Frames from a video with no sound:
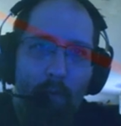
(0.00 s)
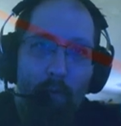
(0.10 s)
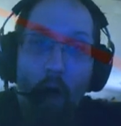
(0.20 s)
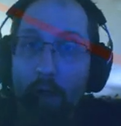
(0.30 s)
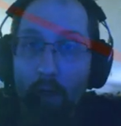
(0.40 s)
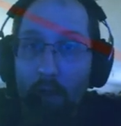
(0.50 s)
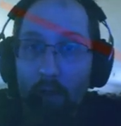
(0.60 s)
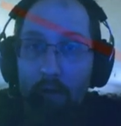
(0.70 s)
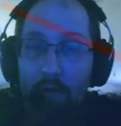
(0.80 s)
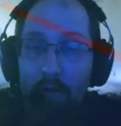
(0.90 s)

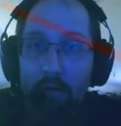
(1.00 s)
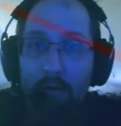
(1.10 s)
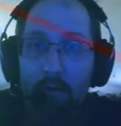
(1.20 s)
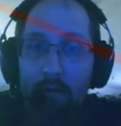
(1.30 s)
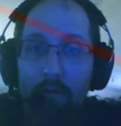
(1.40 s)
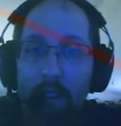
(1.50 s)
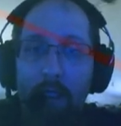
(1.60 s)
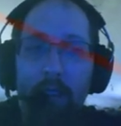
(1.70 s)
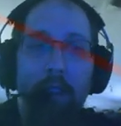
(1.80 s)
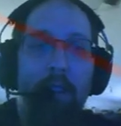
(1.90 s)
honor.
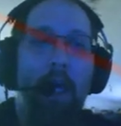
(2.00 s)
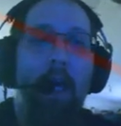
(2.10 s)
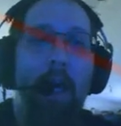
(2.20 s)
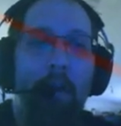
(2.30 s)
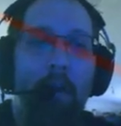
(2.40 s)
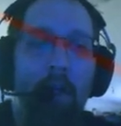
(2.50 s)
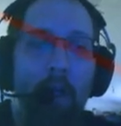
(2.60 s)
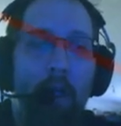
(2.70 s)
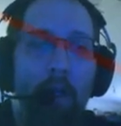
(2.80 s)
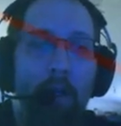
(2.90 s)
Instead,
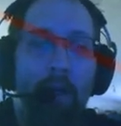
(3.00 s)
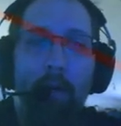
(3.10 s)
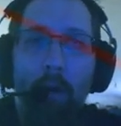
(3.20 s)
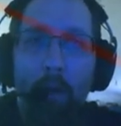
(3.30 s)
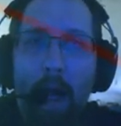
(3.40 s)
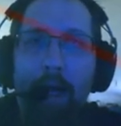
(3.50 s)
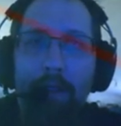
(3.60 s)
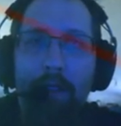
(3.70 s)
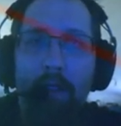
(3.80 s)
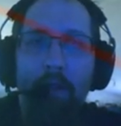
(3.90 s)
they were
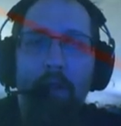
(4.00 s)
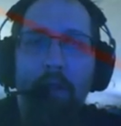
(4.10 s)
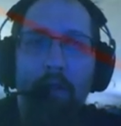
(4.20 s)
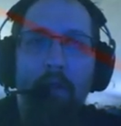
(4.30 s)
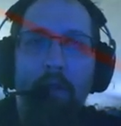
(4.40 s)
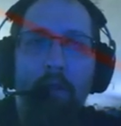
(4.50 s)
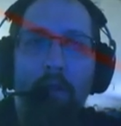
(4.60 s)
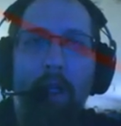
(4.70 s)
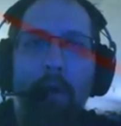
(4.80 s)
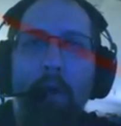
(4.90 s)
rats.
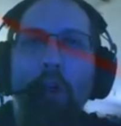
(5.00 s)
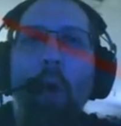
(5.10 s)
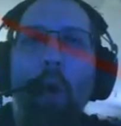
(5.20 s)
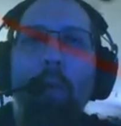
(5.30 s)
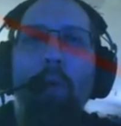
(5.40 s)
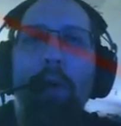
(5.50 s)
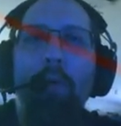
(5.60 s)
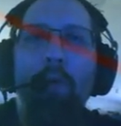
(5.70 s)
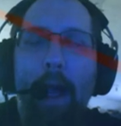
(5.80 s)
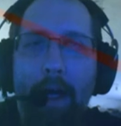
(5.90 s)
They were corporate
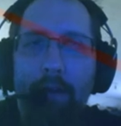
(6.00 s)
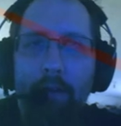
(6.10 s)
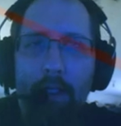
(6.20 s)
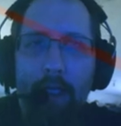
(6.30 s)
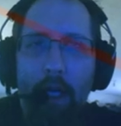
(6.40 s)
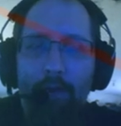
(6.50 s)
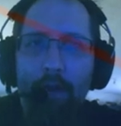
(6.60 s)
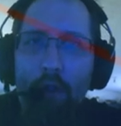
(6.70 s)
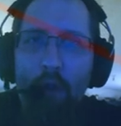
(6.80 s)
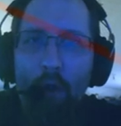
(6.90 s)
rats that gave
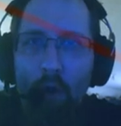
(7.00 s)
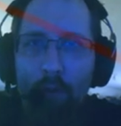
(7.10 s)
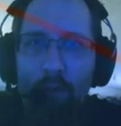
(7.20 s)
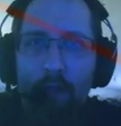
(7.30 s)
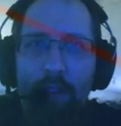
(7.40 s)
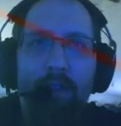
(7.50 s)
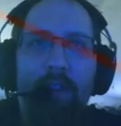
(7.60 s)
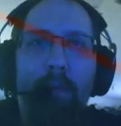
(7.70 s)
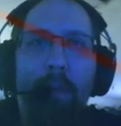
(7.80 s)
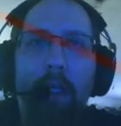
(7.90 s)
us corporate
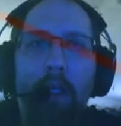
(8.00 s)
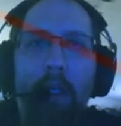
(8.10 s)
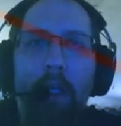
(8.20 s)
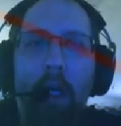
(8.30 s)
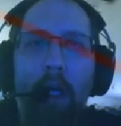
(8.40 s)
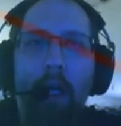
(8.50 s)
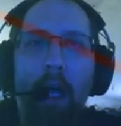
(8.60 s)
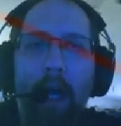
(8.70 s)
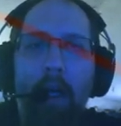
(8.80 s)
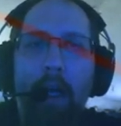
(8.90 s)
speak
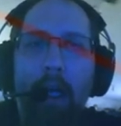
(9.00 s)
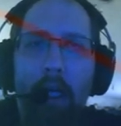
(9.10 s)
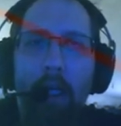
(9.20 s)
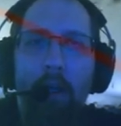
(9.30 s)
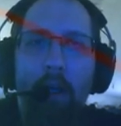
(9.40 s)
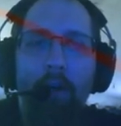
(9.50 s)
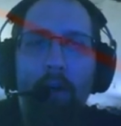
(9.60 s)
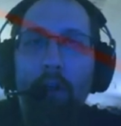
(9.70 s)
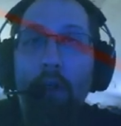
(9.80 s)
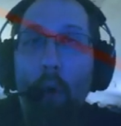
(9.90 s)
and hid
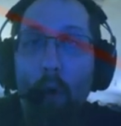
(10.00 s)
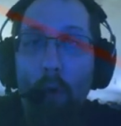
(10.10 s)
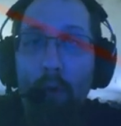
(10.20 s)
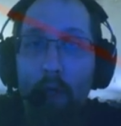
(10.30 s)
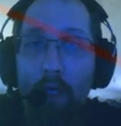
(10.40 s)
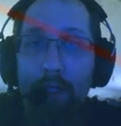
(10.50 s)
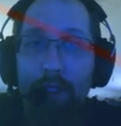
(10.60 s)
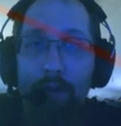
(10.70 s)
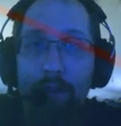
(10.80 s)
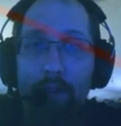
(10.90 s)
under
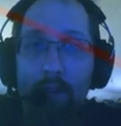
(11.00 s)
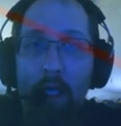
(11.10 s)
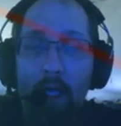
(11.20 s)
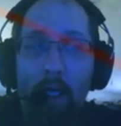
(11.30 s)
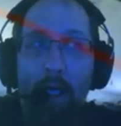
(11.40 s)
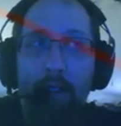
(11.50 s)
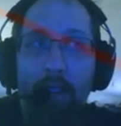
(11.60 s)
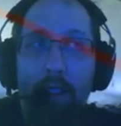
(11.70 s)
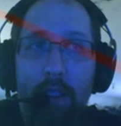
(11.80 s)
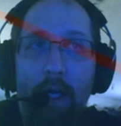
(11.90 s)
corporations
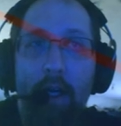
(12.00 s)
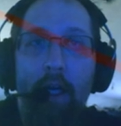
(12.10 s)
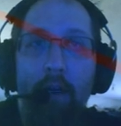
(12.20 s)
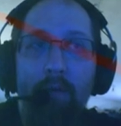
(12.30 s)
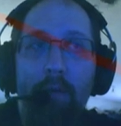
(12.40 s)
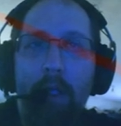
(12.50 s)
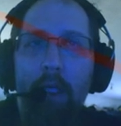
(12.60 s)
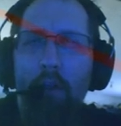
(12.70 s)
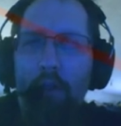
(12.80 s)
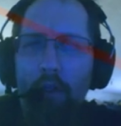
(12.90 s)
instead of
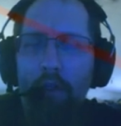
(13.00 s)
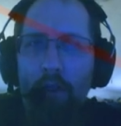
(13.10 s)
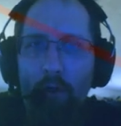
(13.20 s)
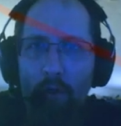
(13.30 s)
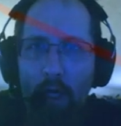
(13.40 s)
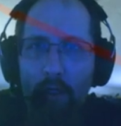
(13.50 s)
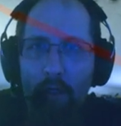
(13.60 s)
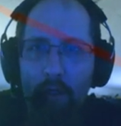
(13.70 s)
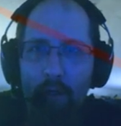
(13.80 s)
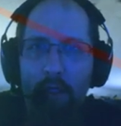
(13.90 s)
being good
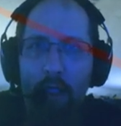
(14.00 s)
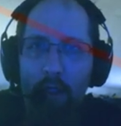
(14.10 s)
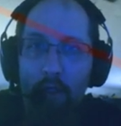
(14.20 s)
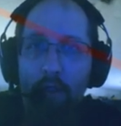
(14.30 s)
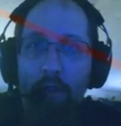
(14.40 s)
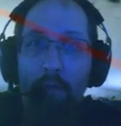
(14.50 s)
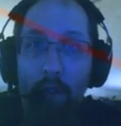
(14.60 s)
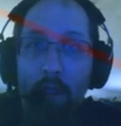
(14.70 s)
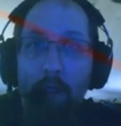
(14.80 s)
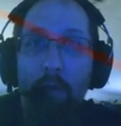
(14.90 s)
creators and good
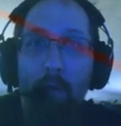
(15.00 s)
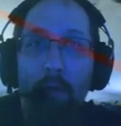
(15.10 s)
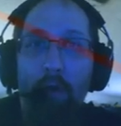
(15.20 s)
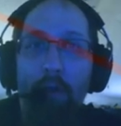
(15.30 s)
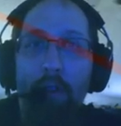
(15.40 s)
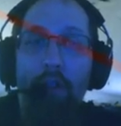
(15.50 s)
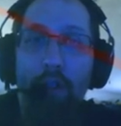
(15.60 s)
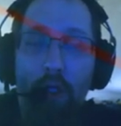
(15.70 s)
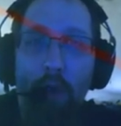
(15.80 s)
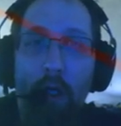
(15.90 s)
community members and
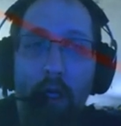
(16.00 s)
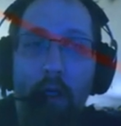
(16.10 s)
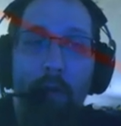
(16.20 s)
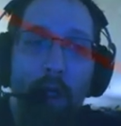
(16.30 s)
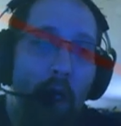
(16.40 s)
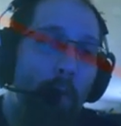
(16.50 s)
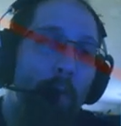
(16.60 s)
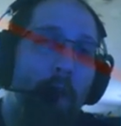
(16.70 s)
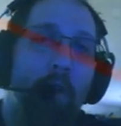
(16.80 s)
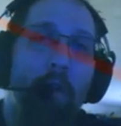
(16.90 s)
showing up and helping,